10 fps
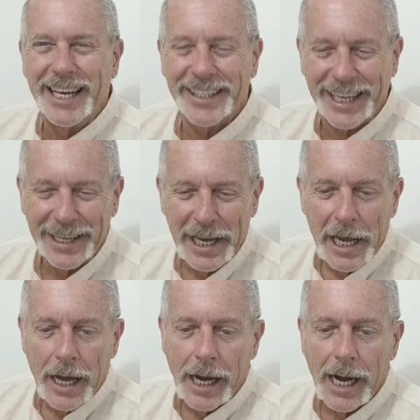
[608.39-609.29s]
Okay,
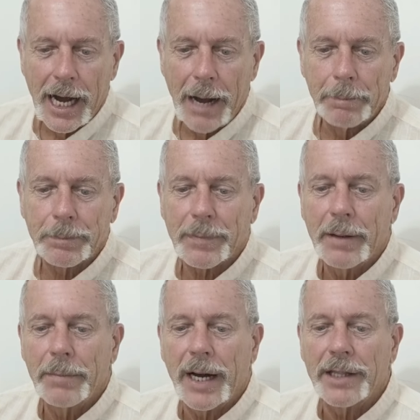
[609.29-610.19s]

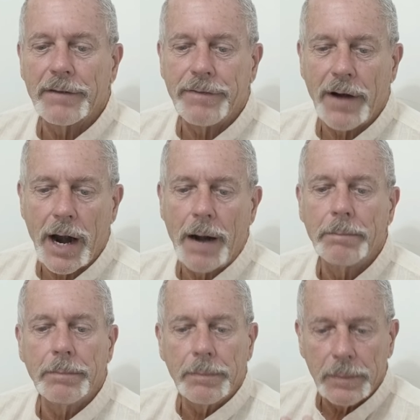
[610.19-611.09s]
but on the
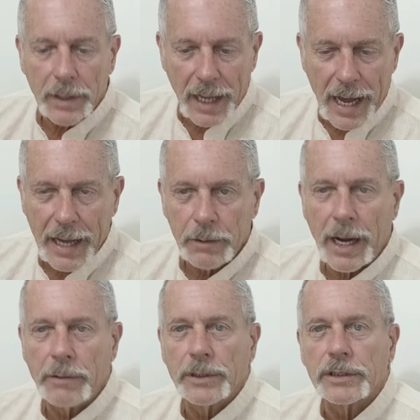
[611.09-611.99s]
farm,
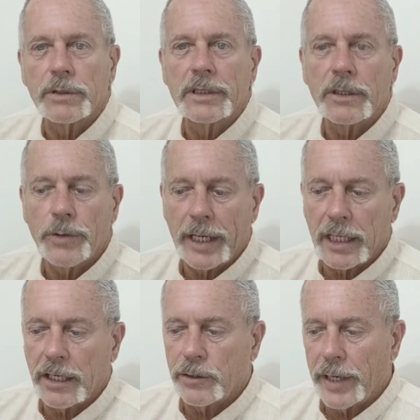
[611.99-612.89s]
I was in
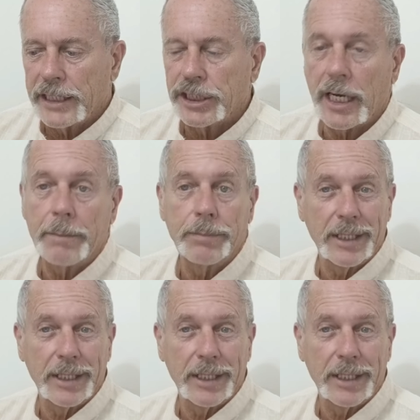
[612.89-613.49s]
incredibly great shape.